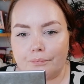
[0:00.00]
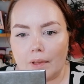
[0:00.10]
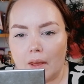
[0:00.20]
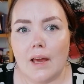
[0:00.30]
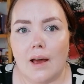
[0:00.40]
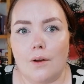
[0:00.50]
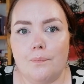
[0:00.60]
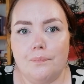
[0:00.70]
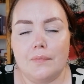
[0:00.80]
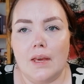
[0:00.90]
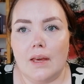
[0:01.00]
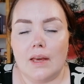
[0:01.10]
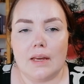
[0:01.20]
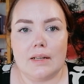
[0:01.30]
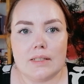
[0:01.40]
But yeah,
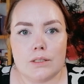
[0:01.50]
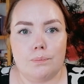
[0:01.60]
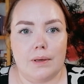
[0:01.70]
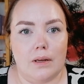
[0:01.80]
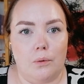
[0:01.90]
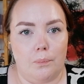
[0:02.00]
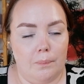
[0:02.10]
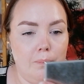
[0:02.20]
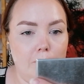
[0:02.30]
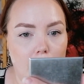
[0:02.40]
it has been